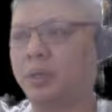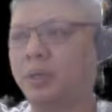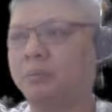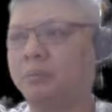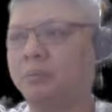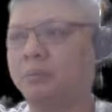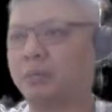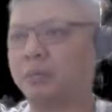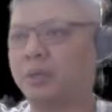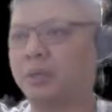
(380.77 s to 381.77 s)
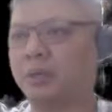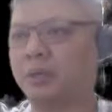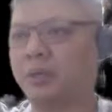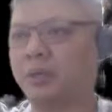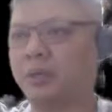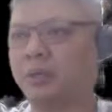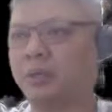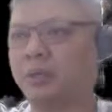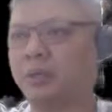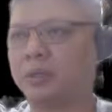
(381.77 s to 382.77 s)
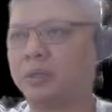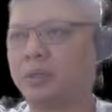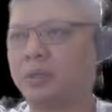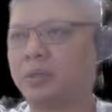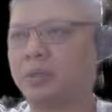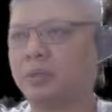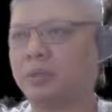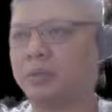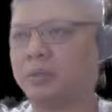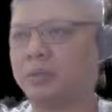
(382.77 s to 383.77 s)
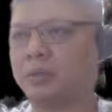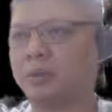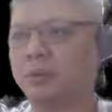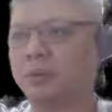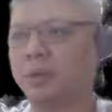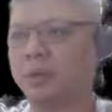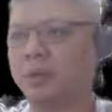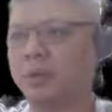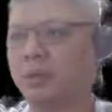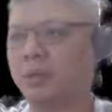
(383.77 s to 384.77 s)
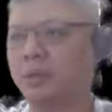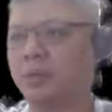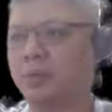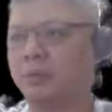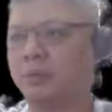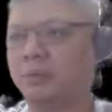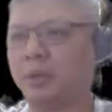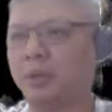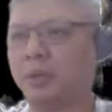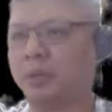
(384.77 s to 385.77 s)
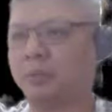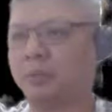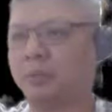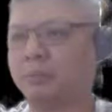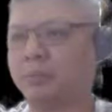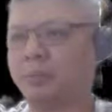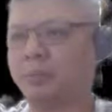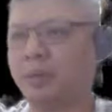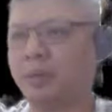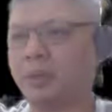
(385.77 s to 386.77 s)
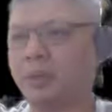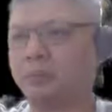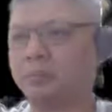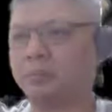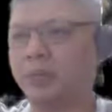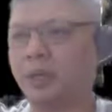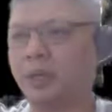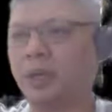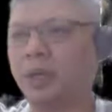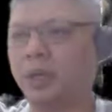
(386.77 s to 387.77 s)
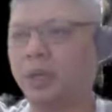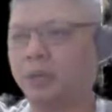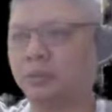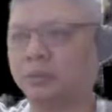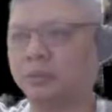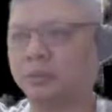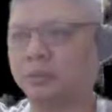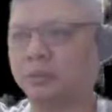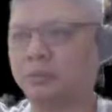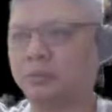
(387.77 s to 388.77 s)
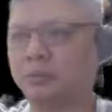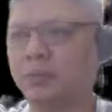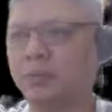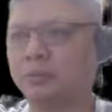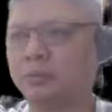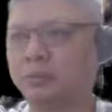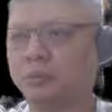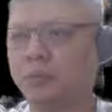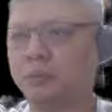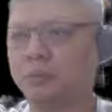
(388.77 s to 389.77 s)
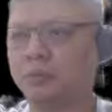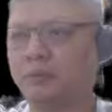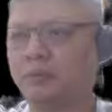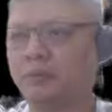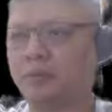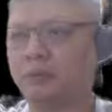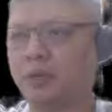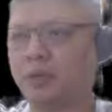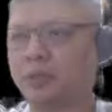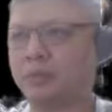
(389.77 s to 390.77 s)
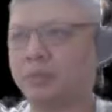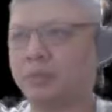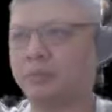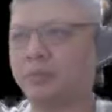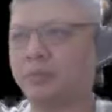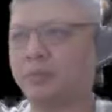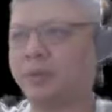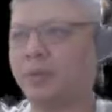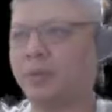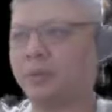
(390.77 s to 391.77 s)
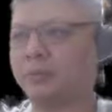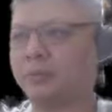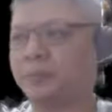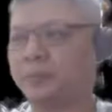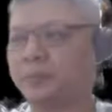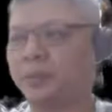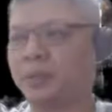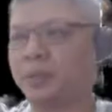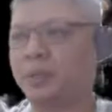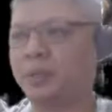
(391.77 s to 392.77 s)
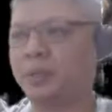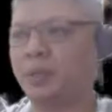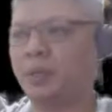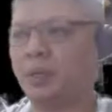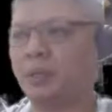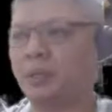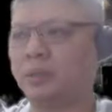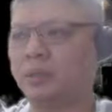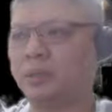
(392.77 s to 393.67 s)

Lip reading: and black would advance his chariot to the pawn rank, whereby black would be prepared to play r2 equals to 3 to try to relieve some pressure of this file. And